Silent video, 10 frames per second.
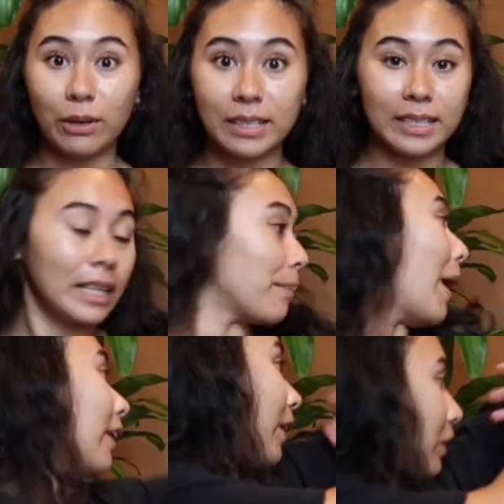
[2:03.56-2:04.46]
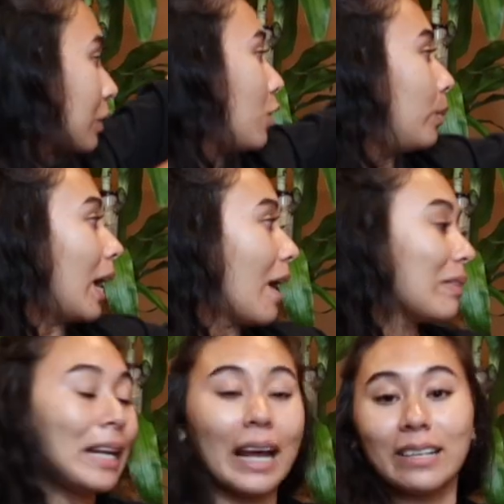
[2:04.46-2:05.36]
you can see in the background, we
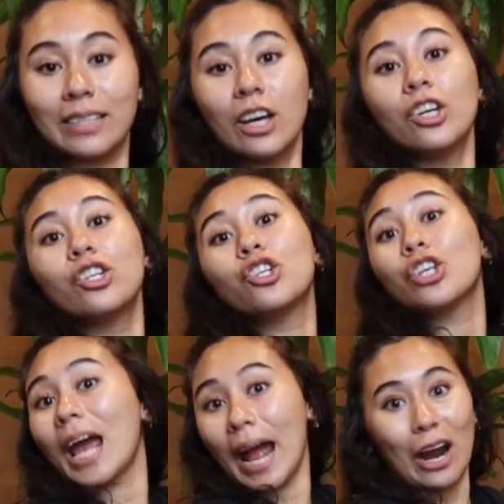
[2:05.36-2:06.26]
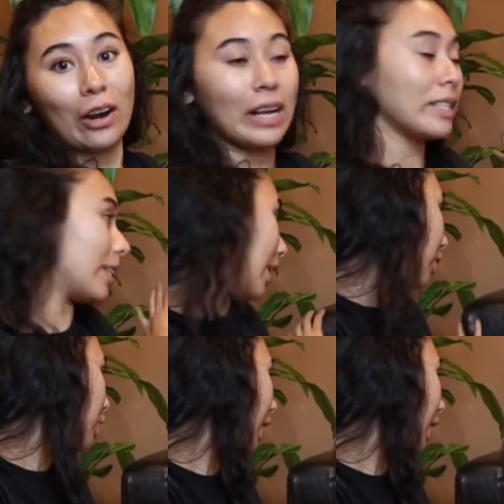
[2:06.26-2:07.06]
have a nice chair. It's a leather